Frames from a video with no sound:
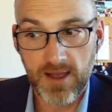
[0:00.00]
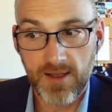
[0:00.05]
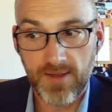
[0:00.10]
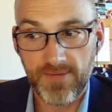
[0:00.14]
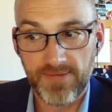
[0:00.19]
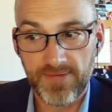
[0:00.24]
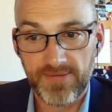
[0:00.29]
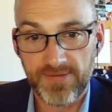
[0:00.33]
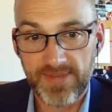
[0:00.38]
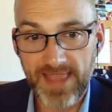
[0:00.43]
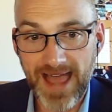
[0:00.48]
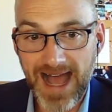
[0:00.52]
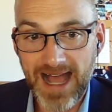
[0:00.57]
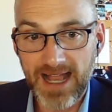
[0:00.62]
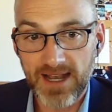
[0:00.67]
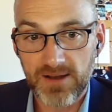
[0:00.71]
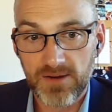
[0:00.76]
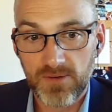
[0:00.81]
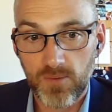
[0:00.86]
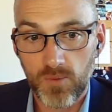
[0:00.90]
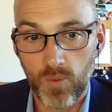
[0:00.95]

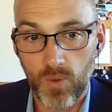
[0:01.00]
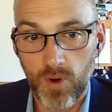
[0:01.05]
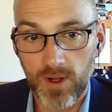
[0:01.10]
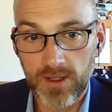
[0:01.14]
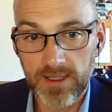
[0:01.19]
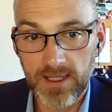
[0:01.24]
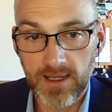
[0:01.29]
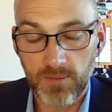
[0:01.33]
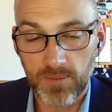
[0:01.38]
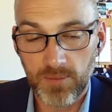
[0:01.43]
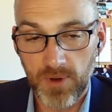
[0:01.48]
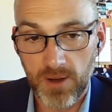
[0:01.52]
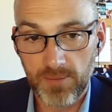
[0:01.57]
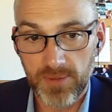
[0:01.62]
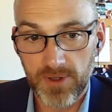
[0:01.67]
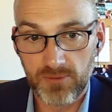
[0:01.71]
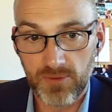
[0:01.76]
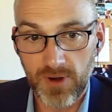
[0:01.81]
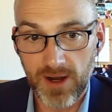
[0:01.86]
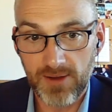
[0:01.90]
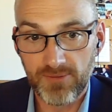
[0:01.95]
That one little bump
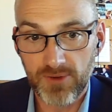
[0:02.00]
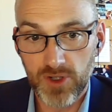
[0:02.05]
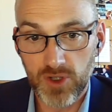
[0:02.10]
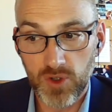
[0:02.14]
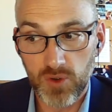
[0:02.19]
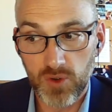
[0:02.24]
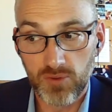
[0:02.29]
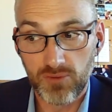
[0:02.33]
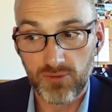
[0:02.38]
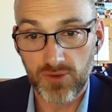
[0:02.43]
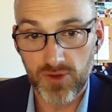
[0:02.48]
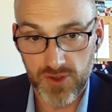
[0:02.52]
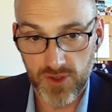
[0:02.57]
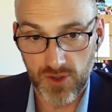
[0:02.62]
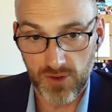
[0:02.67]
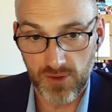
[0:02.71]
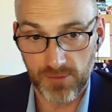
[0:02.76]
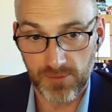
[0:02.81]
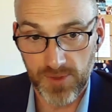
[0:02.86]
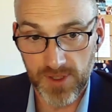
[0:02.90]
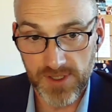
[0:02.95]
in revenue for
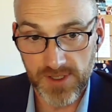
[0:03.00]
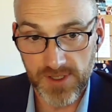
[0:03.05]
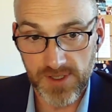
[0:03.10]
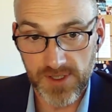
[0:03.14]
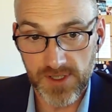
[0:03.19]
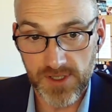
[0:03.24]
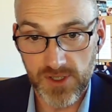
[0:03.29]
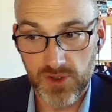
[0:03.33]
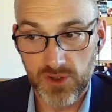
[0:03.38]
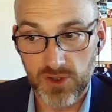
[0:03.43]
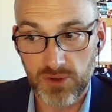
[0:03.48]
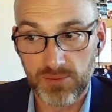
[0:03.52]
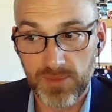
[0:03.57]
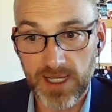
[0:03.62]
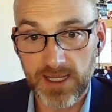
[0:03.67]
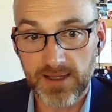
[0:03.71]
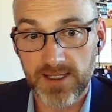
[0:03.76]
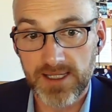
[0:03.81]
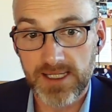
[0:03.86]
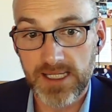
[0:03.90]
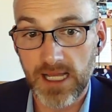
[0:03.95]
certain businesses could
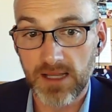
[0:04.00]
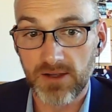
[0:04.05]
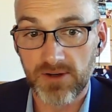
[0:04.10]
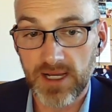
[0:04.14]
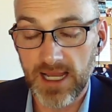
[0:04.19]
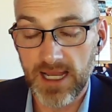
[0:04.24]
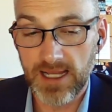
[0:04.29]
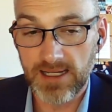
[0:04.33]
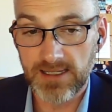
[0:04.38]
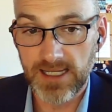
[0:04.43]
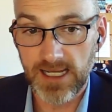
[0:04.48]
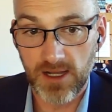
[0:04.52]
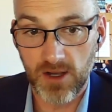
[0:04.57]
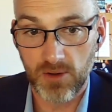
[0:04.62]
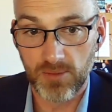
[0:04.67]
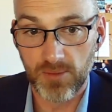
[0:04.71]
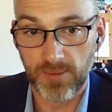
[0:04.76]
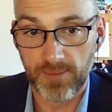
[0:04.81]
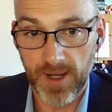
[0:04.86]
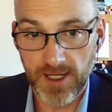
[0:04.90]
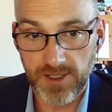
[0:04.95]
mean the seller can't take
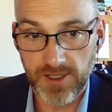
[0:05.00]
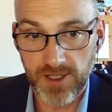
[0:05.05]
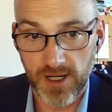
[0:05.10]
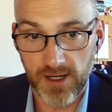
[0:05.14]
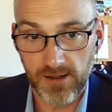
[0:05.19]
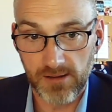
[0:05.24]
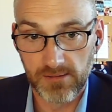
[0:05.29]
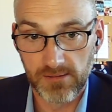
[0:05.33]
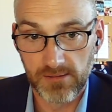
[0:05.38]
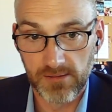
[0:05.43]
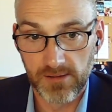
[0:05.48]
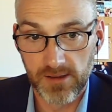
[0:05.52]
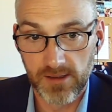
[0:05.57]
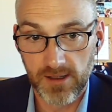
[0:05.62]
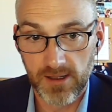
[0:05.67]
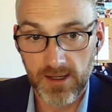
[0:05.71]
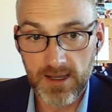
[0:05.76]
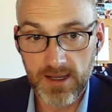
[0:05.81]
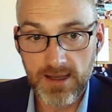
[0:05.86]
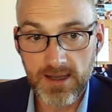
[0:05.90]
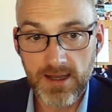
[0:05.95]
home a paycheck.
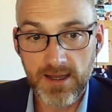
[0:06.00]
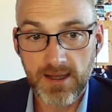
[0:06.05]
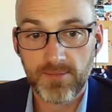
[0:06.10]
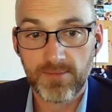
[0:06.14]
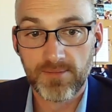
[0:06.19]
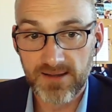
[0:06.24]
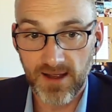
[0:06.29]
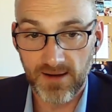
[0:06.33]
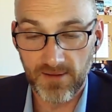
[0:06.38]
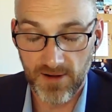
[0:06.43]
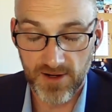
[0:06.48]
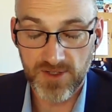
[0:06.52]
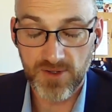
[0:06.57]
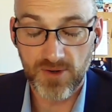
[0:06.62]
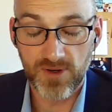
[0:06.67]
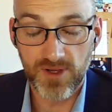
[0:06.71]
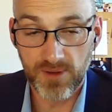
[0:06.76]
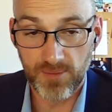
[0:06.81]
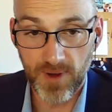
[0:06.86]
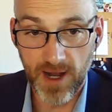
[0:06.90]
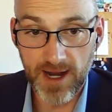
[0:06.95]

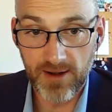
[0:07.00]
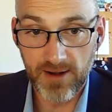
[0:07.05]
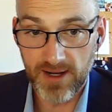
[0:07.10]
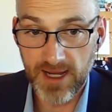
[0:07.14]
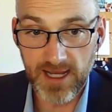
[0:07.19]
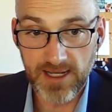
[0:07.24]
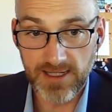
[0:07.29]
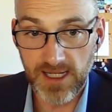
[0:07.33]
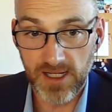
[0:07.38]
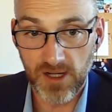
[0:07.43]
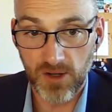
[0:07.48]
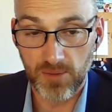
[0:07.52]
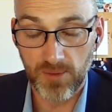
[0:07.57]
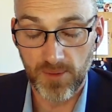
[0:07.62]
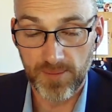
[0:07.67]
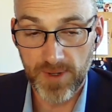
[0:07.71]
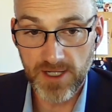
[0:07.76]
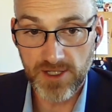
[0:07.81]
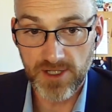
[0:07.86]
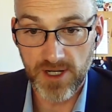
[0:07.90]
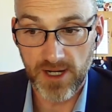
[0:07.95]
The buyer can't take home a
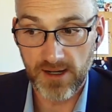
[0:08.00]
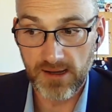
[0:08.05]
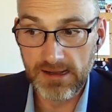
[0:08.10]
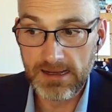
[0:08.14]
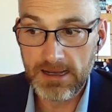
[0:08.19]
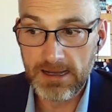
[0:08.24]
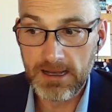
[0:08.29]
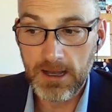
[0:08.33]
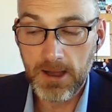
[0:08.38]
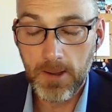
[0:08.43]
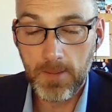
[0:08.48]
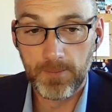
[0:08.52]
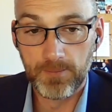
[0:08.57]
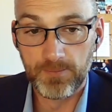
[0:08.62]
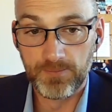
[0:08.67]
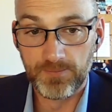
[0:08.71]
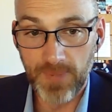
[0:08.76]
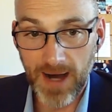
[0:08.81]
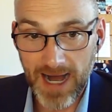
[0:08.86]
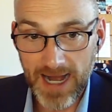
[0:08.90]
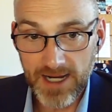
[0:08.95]
paycheck.
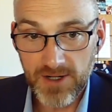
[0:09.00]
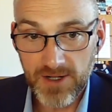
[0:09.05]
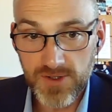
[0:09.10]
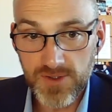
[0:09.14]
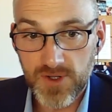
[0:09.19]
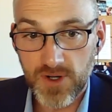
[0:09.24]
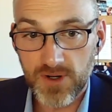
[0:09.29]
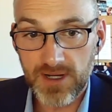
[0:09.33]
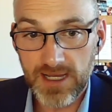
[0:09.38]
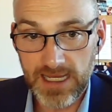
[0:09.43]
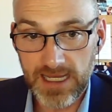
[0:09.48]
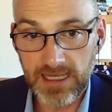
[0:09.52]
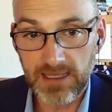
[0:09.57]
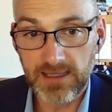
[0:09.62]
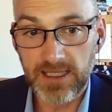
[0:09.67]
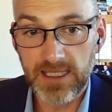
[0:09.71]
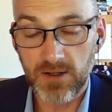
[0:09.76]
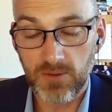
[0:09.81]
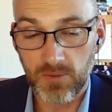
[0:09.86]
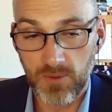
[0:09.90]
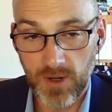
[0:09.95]
Buyers are
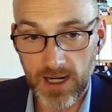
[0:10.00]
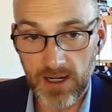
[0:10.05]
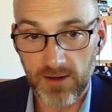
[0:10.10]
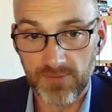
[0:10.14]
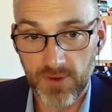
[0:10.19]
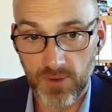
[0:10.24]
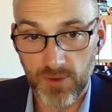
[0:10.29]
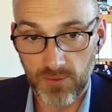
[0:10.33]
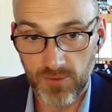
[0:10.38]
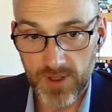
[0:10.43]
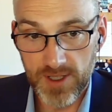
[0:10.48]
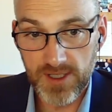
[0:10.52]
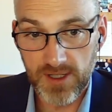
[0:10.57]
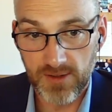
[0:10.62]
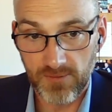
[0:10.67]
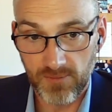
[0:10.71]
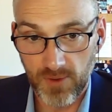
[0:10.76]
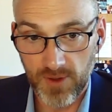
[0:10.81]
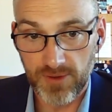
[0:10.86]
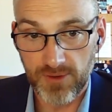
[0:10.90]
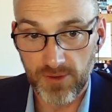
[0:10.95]
keenly aware of the risk
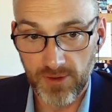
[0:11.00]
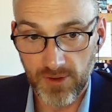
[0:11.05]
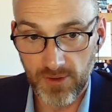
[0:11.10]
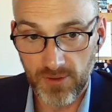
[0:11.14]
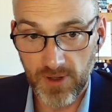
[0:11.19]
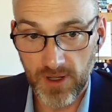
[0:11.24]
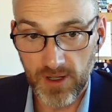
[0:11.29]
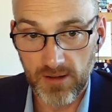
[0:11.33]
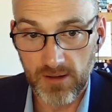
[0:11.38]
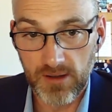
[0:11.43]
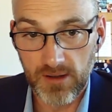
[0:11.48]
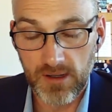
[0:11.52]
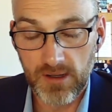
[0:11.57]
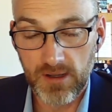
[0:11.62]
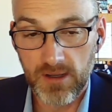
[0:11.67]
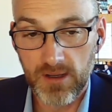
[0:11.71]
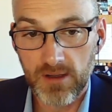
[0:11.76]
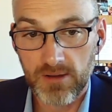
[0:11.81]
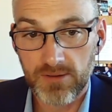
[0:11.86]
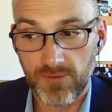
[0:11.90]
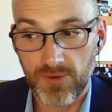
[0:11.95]
of what they're doing.
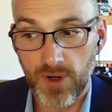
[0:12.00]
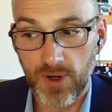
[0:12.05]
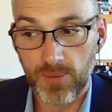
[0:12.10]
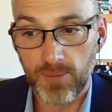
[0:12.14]
They're